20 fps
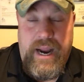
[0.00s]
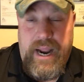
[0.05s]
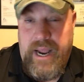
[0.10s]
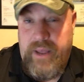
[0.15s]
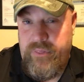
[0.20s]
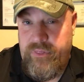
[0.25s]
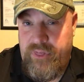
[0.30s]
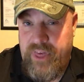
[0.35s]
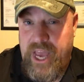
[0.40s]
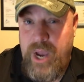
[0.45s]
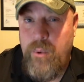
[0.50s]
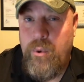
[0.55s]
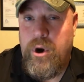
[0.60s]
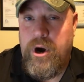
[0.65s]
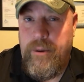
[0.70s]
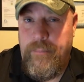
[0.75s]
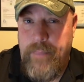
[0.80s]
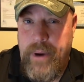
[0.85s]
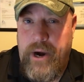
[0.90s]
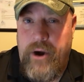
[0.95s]
And they
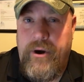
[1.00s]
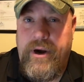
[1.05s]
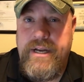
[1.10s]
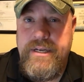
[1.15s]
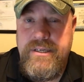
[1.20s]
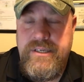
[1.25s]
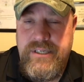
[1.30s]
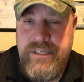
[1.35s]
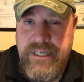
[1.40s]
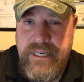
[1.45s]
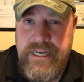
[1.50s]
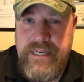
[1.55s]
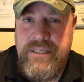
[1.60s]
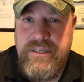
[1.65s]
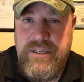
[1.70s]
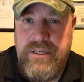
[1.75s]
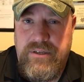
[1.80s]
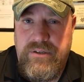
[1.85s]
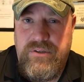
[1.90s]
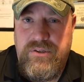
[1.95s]
were American
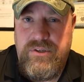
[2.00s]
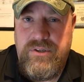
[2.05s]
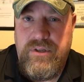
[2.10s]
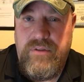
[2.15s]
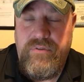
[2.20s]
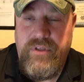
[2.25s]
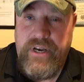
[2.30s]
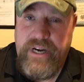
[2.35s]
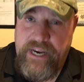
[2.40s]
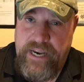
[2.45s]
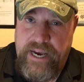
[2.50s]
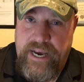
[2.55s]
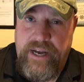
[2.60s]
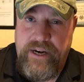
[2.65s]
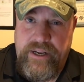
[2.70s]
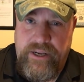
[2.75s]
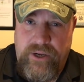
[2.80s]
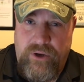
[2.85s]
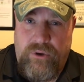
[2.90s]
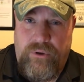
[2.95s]
citizens that he
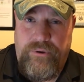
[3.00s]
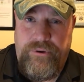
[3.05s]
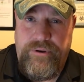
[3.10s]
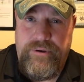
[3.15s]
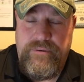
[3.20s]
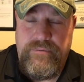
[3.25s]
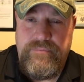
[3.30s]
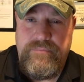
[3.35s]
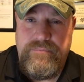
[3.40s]
had killed.